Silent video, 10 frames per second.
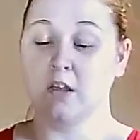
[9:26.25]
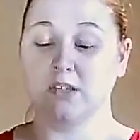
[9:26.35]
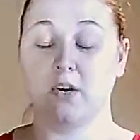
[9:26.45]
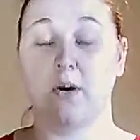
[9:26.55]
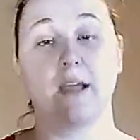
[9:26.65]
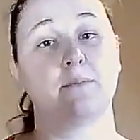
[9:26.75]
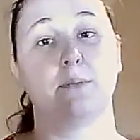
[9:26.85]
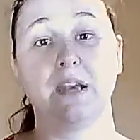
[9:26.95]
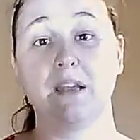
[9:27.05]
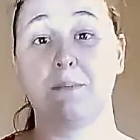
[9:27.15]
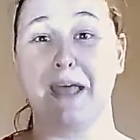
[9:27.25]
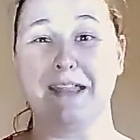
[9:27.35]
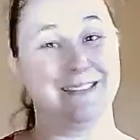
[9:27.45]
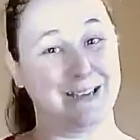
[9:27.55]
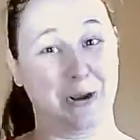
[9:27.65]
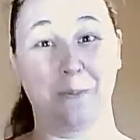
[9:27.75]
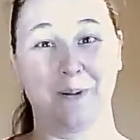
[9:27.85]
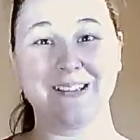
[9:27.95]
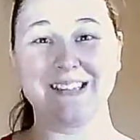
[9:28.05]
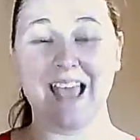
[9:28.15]
So I have plenty of pens and
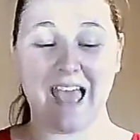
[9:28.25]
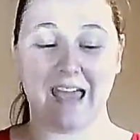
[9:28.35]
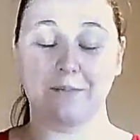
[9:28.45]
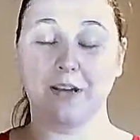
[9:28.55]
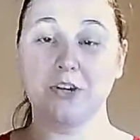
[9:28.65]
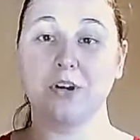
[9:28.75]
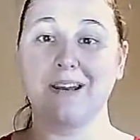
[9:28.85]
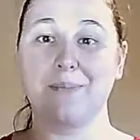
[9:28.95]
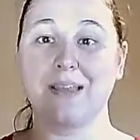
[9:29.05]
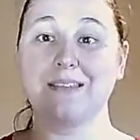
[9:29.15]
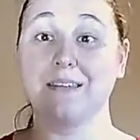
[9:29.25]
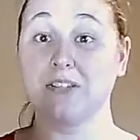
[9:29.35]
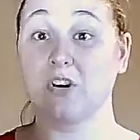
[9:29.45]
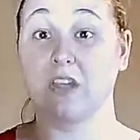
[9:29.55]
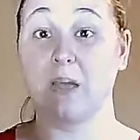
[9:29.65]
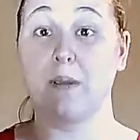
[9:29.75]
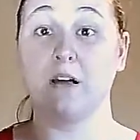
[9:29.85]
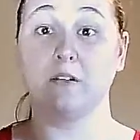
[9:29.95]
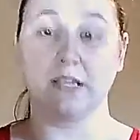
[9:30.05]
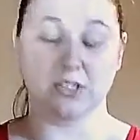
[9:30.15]
notebooks, and I'm going to try to basically start keeping
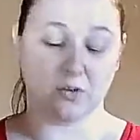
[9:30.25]
a list.